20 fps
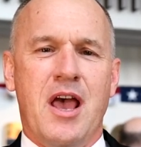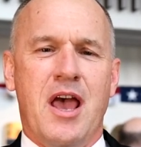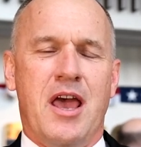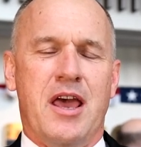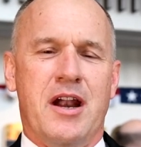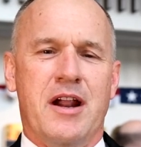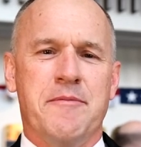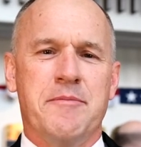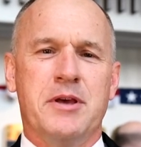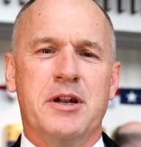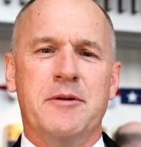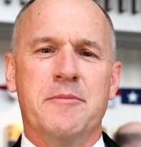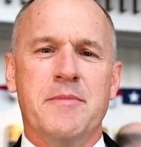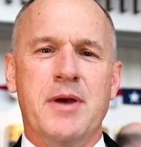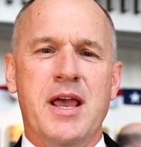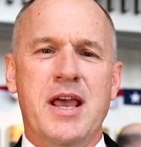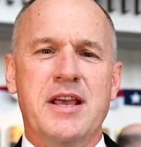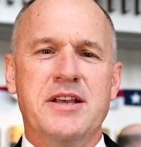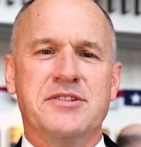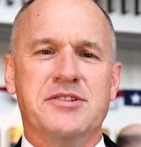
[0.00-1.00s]
And I've been
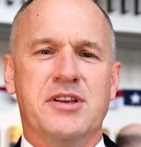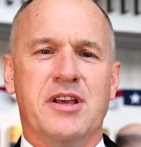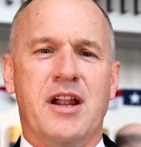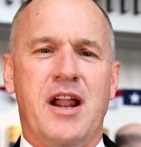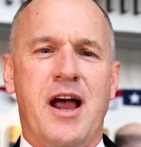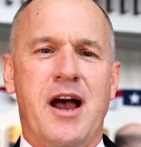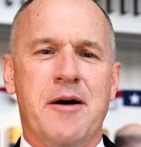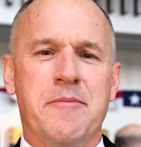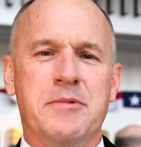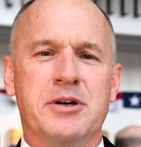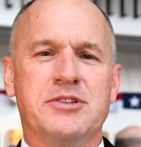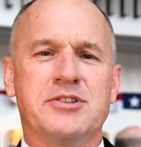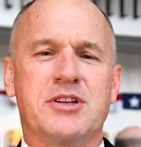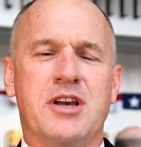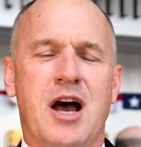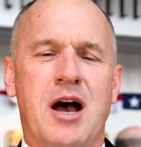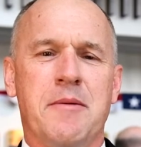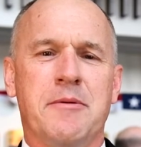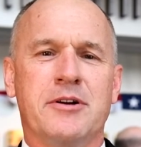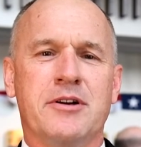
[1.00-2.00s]
amazed at how much
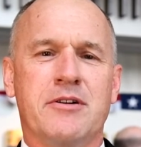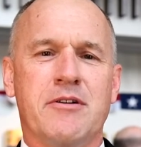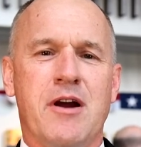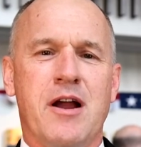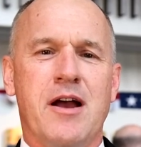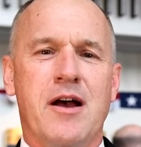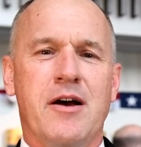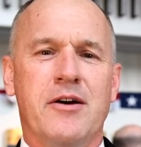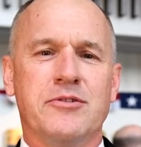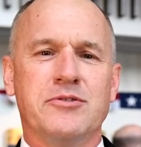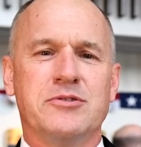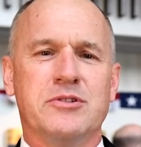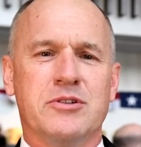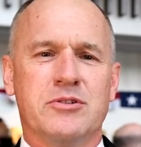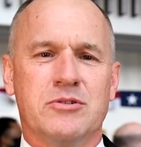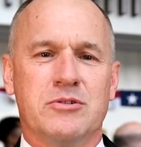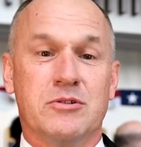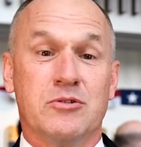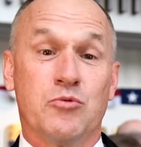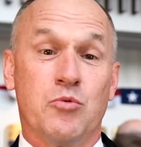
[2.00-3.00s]
common ground
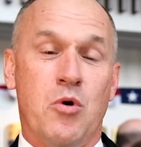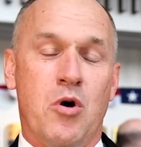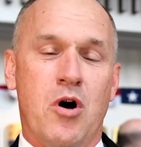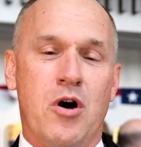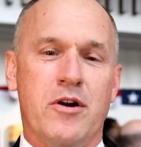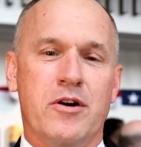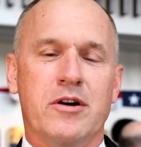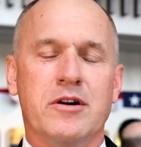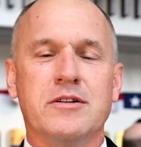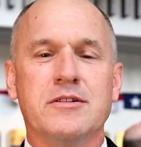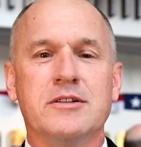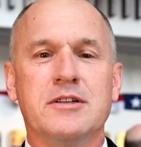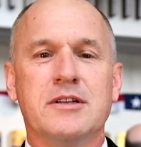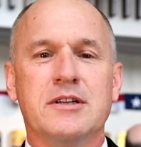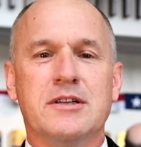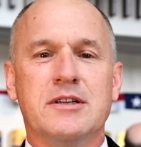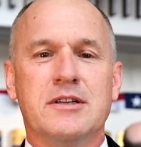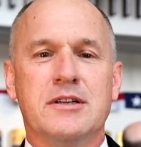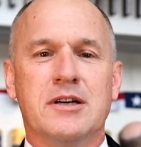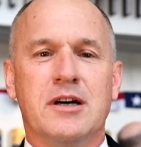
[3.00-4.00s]
or water
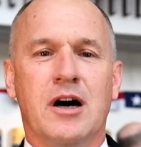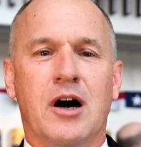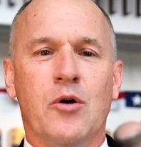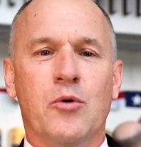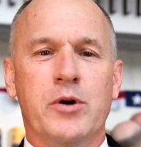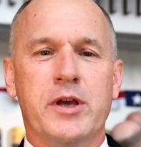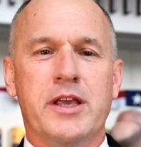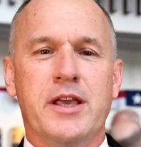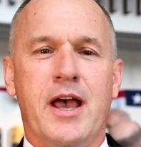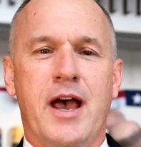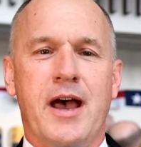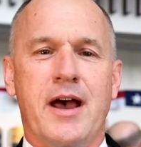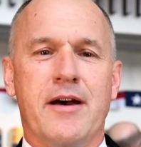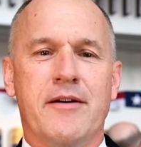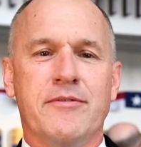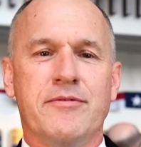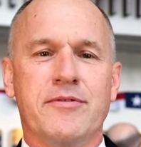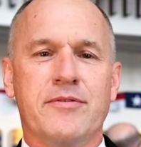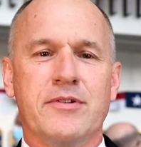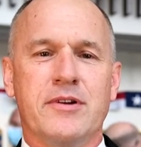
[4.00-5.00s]
uh, we
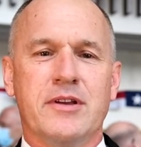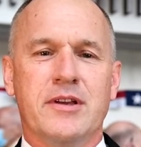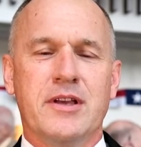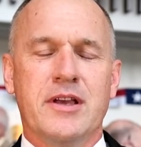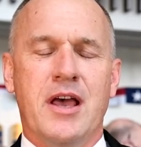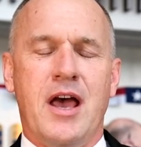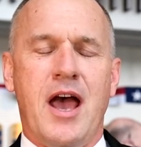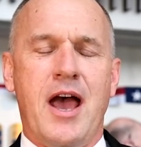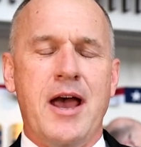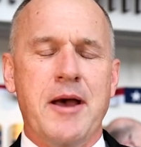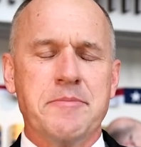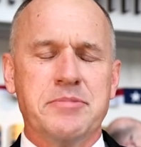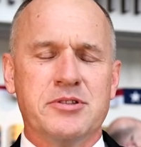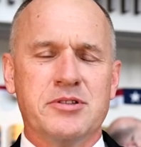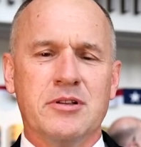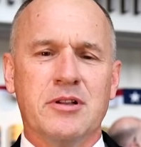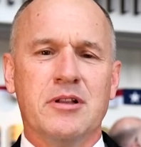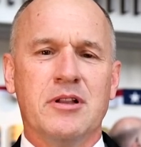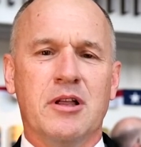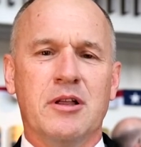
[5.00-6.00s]
have.
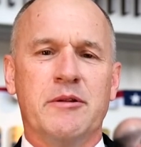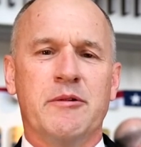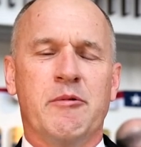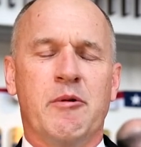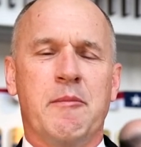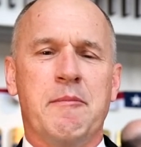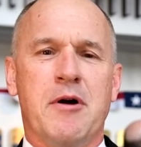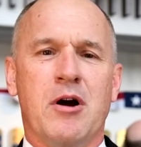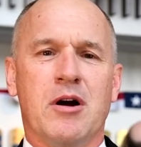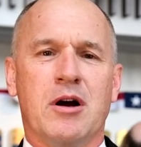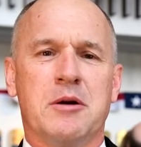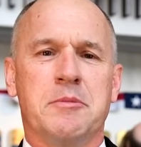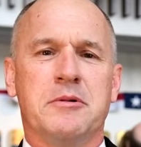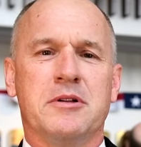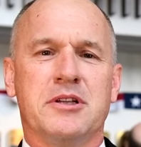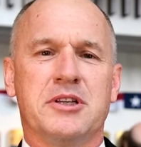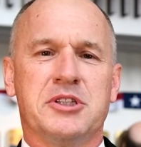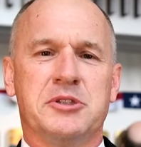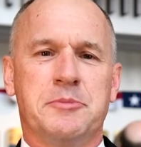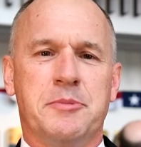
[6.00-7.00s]
Absolutely
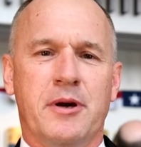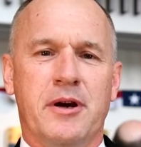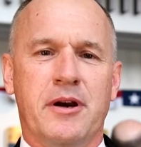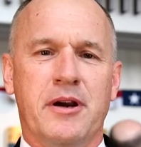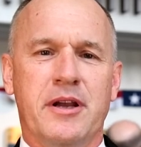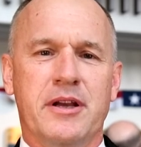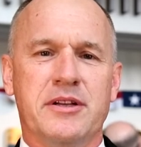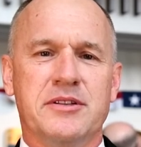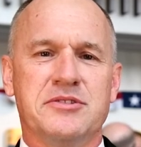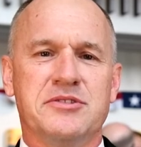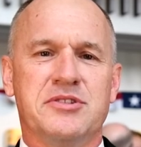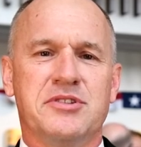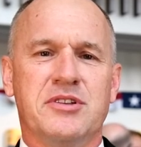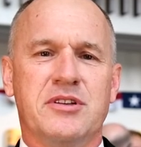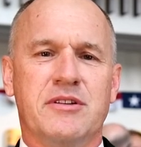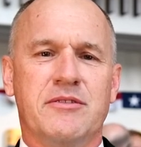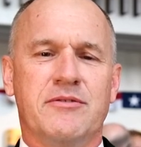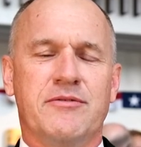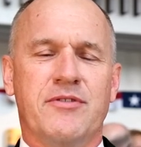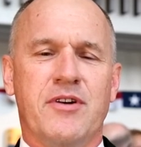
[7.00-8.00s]
remarkable experience,
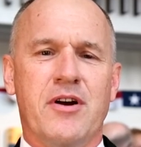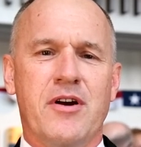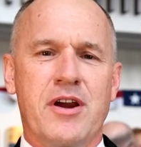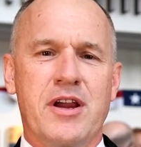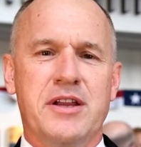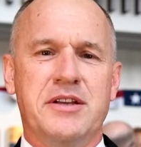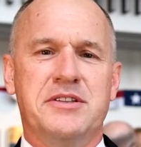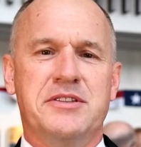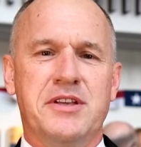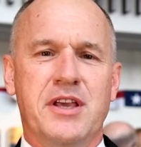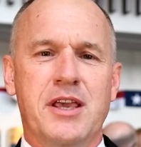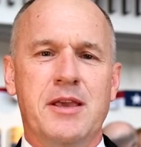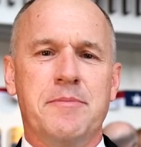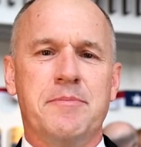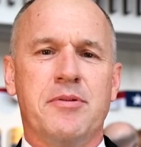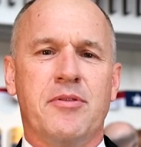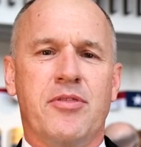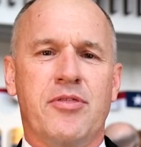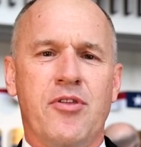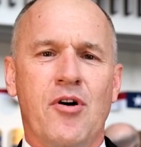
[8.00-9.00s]
very
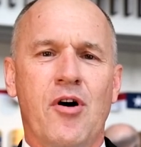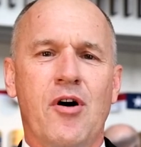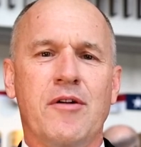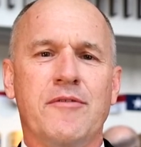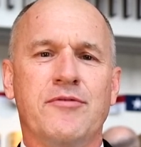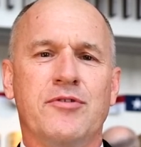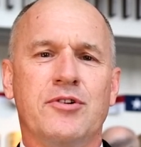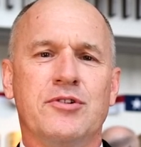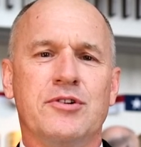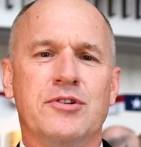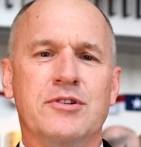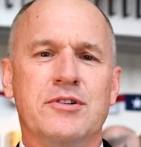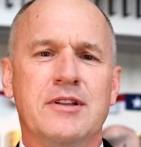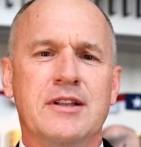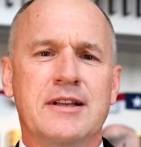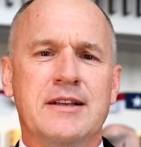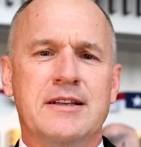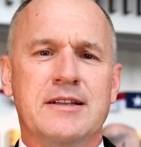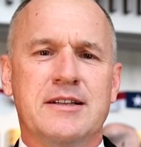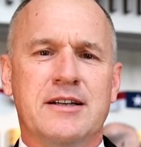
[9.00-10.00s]
deep, thoughtful
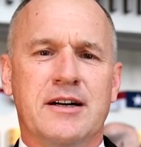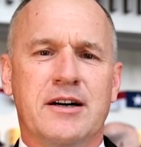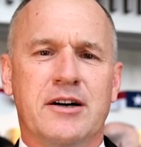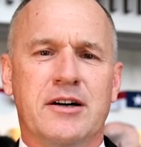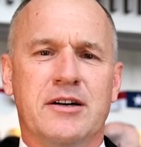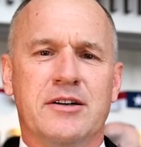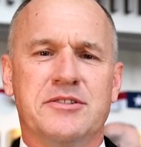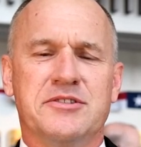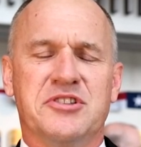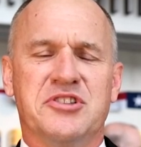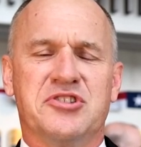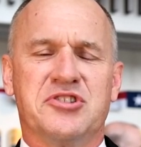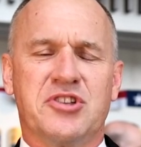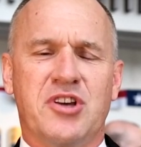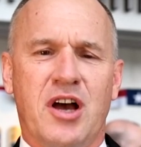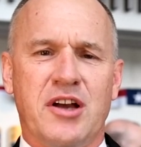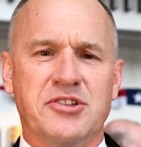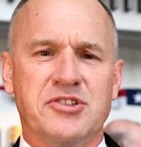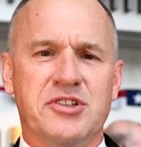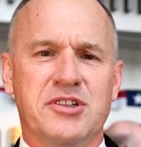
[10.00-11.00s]
uh,
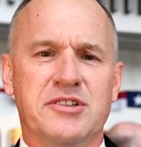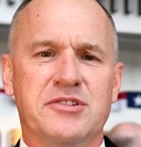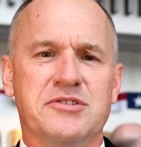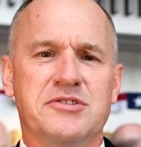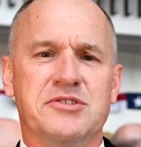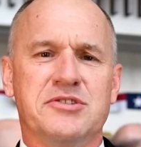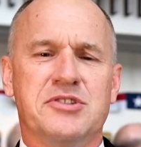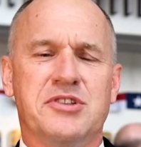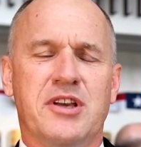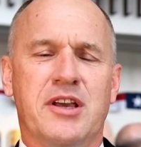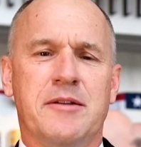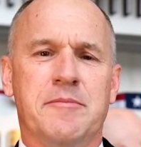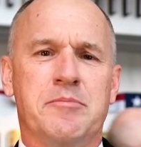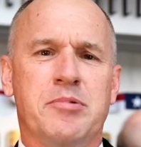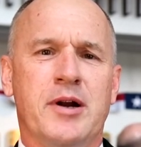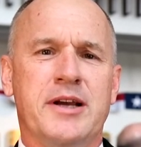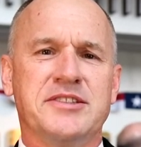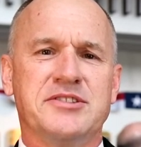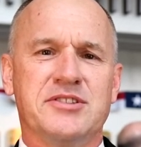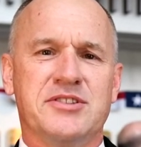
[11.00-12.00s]
discussions and
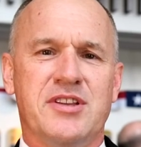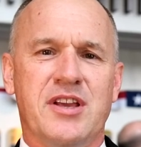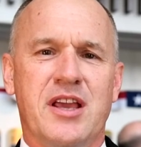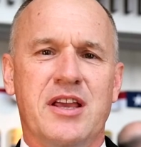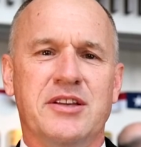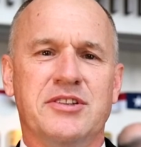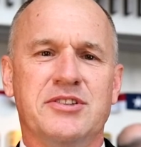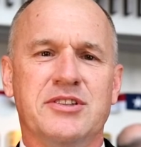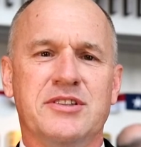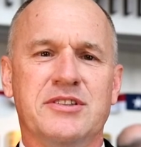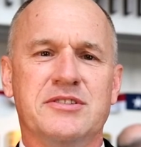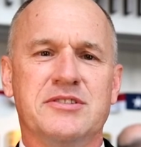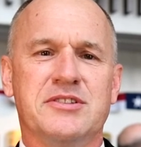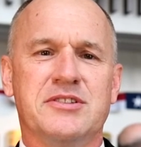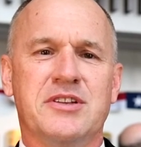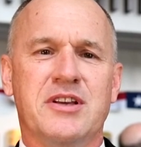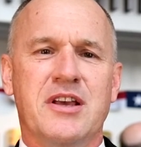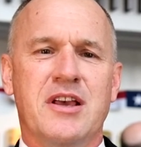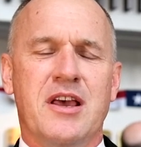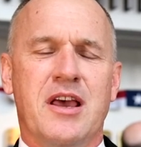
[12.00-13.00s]

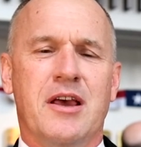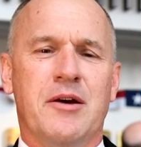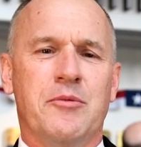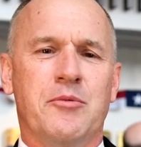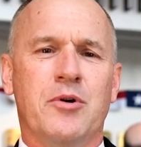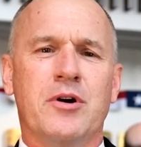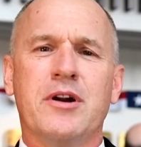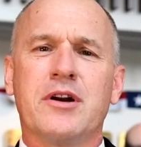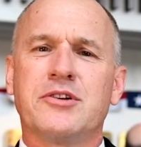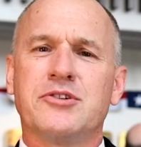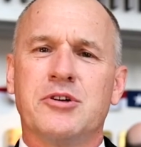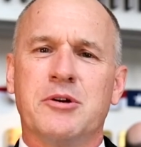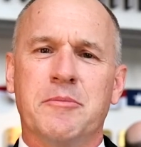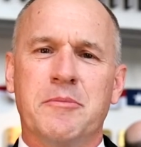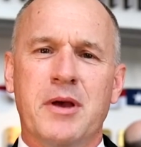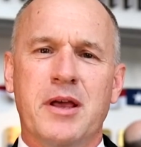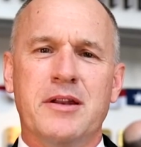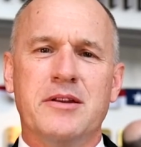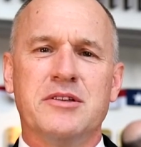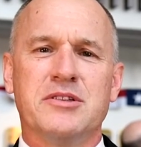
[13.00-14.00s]
presentations, and what a
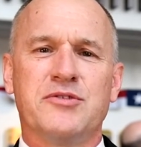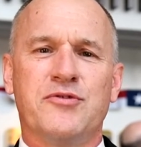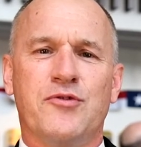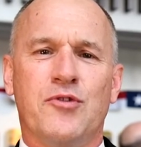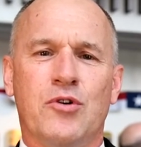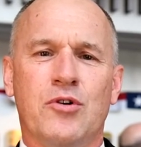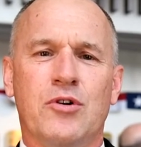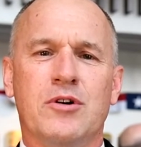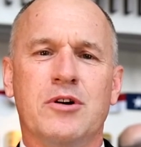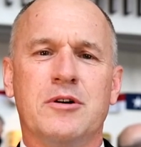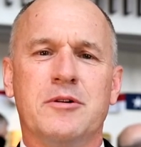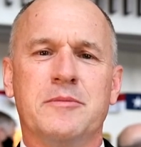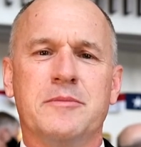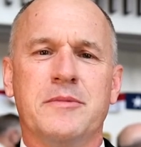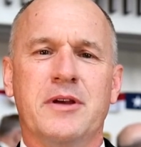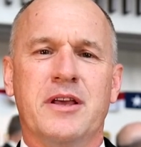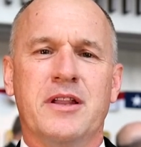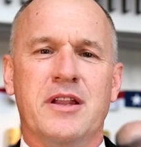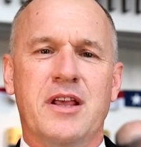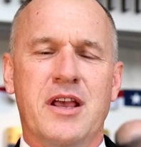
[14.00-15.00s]
tremendous forum
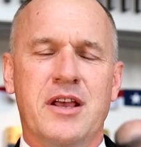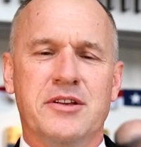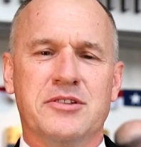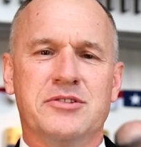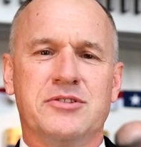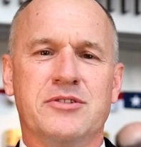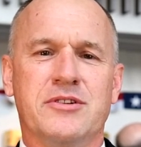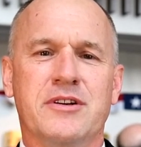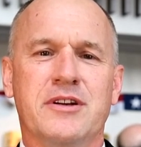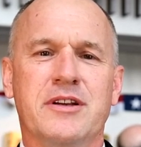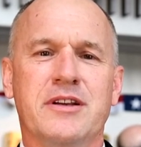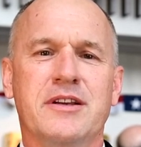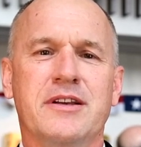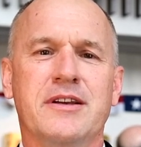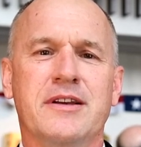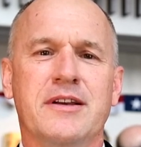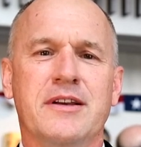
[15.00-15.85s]
and history